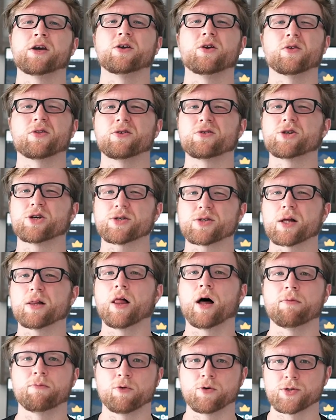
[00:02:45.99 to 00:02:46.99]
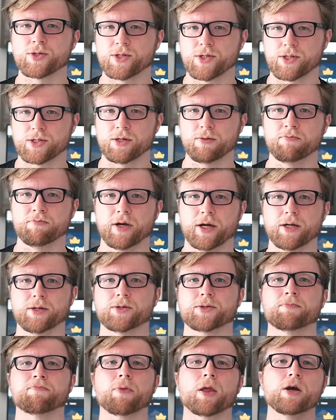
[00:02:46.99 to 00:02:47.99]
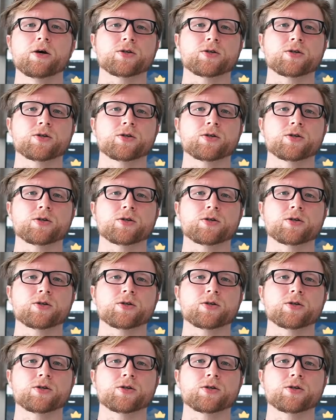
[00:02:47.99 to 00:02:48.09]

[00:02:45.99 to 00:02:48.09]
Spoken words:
They're just a lot more system based.